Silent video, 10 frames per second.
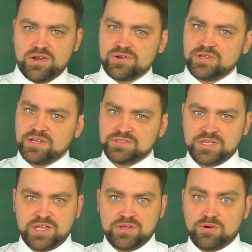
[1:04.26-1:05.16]
airline
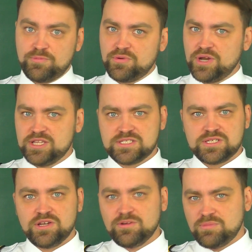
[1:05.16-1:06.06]
A
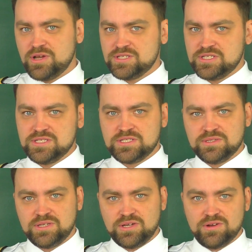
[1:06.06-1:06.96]
operates
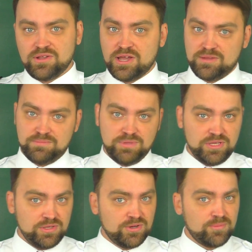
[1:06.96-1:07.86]
Airbuses, the airline
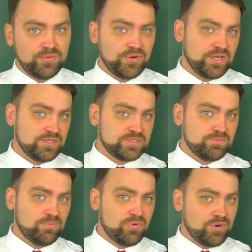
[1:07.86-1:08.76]
B operates
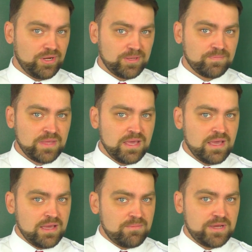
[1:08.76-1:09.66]
Boeing.
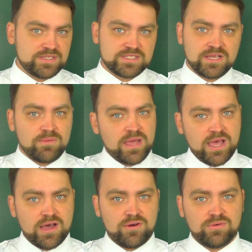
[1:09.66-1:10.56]
But
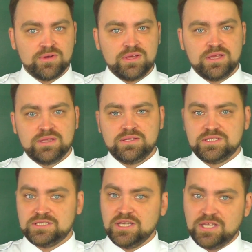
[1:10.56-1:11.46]
somehow
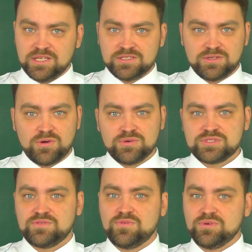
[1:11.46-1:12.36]
the ticket
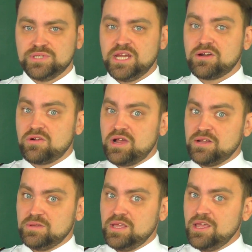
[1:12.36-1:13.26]
cost for
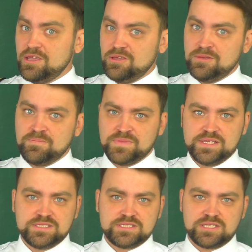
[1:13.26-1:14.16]
airline A
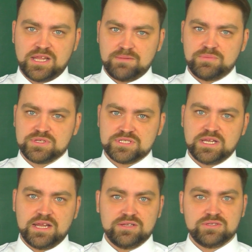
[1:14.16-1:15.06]
is
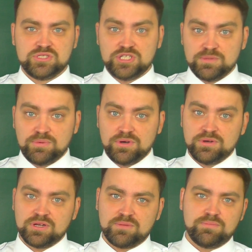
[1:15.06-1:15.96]
10%
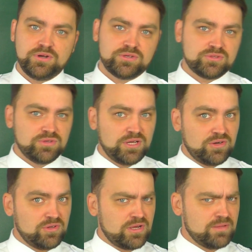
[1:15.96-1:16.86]
cheaper compared to
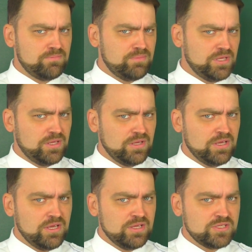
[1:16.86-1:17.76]
airline B.
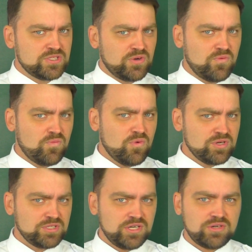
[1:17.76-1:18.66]
So
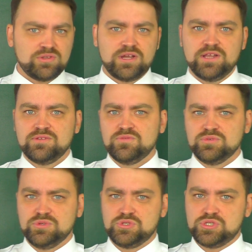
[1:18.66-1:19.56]
what airline
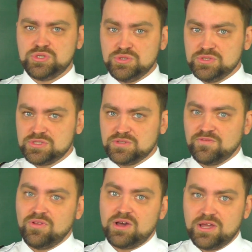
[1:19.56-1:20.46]
would you choose to
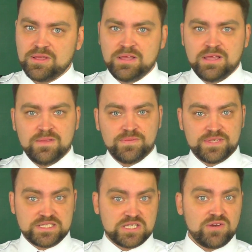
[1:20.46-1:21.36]
fly?
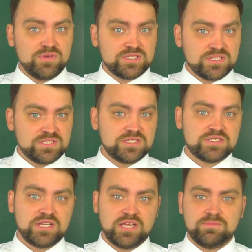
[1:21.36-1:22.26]
The service is the
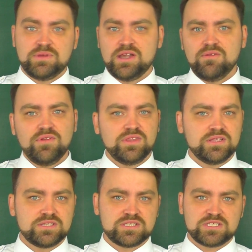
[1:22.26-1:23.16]
same,
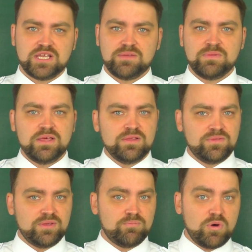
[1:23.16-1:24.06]
everything is the same,
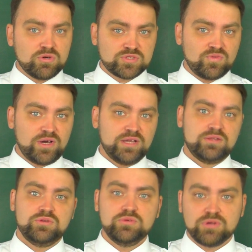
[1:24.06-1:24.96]
they both fly
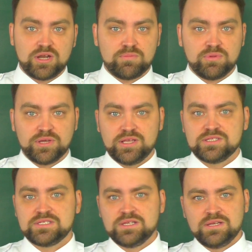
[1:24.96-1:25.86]
new
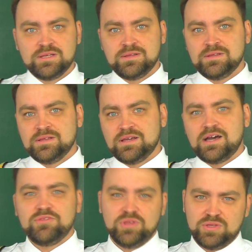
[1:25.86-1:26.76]
airplanes.
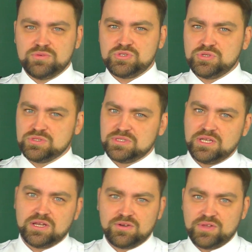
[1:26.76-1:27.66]
I think you would choose
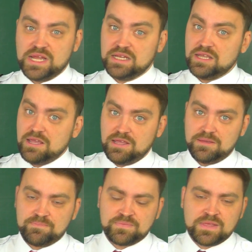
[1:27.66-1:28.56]
the airline A,